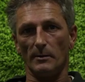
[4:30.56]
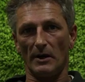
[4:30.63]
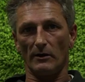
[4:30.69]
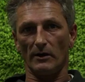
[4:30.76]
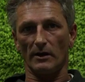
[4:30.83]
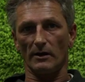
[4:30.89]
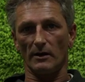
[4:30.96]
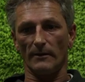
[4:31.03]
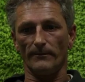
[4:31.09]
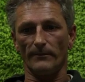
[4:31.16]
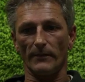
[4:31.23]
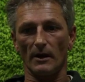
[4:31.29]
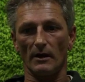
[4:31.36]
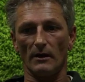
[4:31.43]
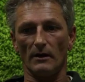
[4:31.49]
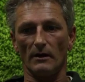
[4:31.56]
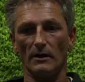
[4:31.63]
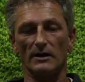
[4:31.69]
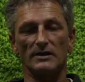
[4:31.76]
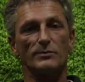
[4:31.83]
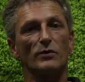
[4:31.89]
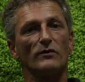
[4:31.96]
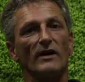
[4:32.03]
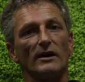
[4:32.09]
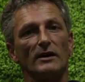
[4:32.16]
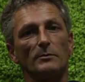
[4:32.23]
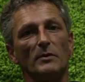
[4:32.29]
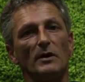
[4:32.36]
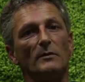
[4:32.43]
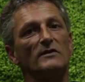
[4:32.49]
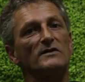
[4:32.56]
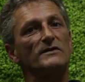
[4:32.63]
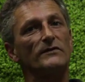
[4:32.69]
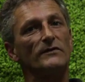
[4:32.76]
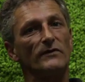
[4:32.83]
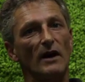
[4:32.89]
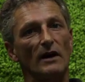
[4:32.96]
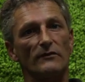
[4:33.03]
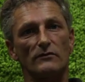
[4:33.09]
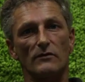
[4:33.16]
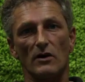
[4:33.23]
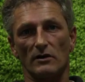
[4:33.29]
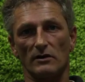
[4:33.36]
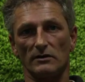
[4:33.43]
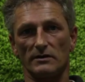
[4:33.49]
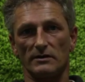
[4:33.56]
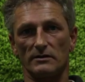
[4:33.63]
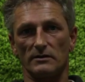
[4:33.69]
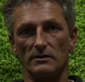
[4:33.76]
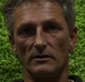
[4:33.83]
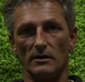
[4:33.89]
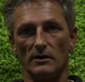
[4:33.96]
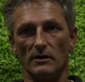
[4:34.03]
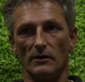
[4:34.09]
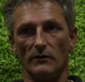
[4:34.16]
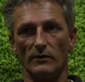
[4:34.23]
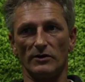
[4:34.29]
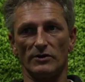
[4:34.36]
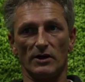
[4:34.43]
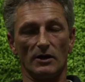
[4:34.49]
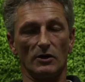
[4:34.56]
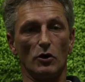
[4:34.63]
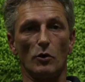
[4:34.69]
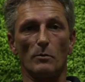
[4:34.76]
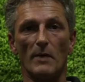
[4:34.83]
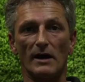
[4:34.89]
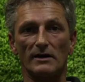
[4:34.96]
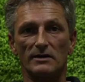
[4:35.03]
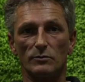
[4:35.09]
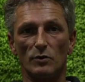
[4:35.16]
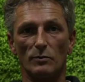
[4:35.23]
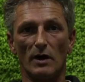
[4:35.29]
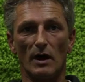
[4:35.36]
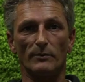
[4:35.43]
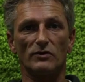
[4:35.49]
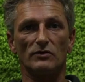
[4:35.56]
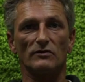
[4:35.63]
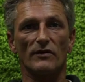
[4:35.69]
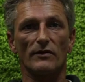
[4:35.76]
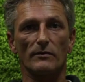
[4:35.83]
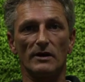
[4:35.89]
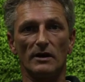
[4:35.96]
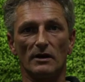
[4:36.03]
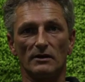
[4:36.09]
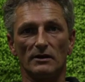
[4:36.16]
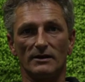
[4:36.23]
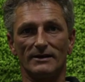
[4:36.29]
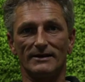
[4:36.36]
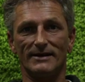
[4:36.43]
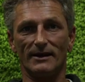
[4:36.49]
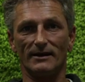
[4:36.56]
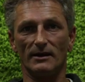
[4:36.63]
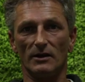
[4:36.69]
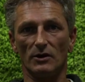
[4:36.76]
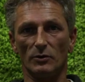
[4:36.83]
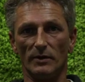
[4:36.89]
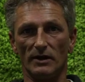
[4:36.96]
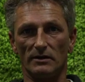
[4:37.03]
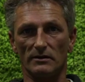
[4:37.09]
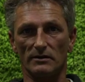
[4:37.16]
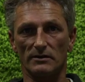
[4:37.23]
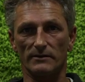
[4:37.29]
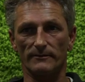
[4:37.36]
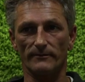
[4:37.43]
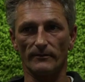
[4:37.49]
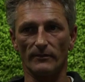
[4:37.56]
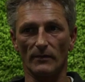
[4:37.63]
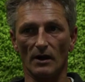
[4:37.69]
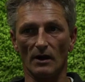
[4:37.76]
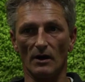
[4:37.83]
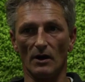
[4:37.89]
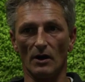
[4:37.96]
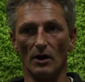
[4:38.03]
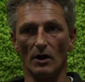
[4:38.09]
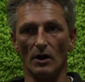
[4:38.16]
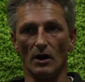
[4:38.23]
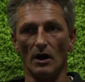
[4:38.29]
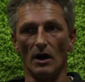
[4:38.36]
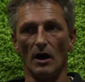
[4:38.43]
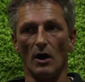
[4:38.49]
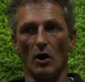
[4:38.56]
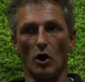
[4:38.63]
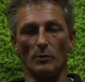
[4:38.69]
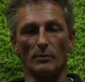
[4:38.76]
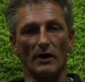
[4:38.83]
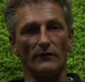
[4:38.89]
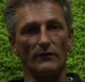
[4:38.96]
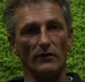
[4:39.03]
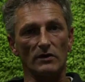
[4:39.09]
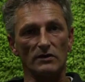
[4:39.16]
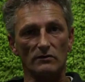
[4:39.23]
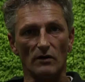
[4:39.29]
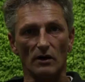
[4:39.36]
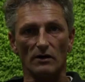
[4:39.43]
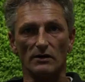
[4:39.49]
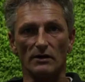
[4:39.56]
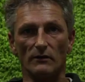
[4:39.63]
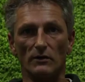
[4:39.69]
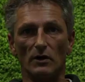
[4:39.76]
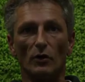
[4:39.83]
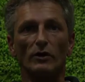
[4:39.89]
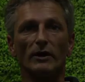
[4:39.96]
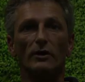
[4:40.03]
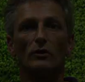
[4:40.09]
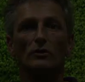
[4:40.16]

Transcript: America, has provided me with 5 rockets, which can go maximum up to 310 kilometers. On my first rocket, I will only